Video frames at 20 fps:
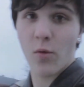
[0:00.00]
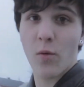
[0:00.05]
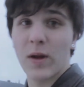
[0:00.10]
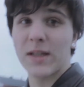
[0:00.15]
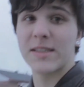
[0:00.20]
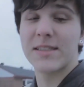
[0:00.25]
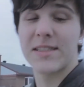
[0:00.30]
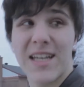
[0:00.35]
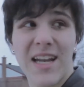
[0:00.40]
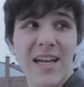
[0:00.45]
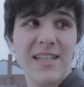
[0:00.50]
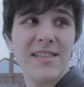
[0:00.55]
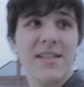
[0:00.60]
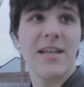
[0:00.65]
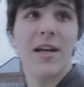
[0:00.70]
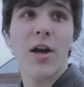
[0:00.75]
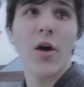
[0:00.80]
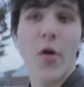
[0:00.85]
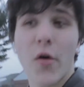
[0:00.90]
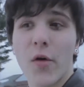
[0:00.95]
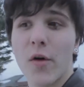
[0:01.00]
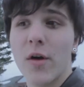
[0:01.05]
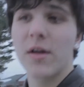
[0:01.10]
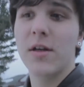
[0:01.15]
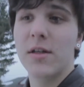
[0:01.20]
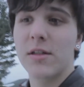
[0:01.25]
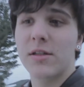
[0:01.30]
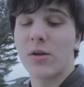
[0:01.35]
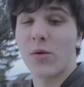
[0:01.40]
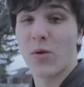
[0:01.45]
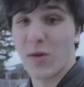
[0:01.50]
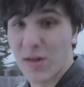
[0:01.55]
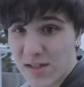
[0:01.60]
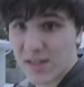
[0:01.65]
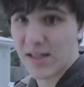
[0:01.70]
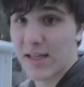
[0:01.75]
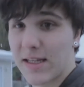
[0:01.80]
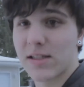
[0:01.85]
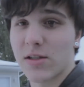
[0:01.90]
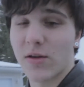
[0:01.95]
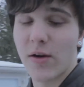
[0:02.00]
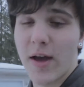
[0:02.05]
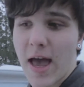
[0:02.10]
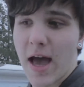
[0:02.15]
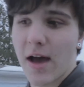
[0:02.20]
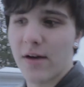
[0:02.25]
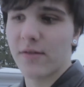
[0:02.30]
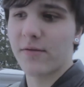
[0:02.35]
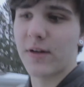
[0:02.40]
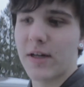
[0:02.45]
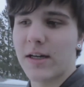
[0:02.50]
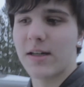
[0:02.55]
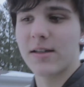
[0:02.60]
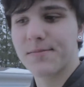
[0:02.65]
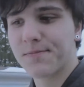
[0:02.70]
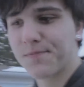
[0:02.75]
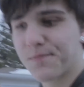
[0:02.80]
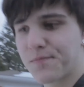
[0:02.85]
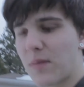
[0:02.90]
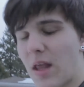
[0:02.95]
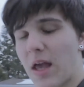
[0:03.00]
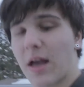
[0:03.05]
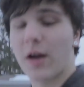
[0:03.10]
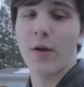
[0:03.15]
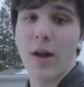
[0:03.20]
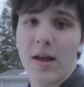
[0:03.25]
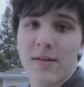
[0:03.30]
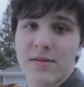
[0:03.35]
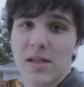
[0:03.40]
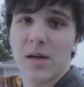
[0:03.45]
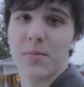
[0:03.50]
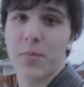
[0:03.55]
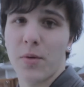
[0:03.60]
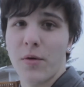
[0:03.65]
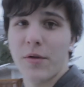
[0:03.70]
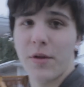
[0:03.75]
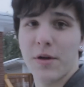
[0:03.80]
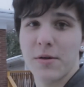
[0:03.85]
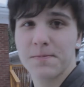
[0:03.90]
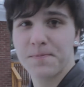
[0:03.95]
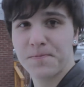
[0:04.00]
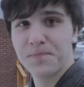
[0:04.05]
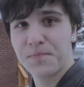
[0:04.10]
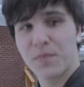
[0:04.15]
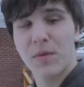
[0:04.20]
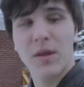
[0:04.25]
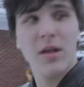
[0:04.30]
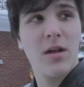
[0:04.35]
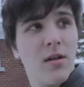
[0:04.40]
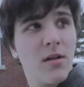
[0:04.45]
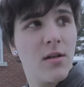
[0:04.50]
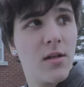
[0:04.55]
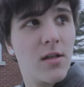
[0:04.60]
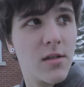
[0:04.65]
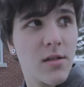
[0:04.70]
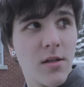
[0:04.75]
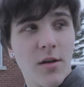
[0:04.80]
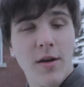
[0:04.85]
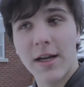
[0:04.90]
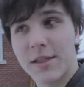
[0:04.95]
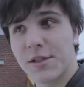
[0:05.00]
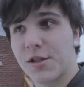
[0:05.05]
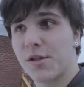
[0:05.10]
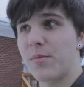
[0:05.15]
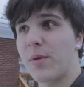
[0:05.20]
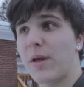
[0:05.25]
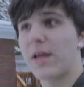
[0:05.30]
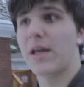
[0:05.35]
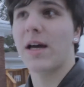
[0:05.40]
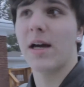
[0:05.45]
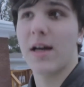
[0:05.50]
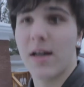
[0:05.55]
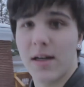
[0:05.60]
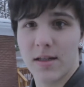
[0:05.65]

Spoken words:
Wednesday nights I go, she works late, so I go and have supper with her. So that should be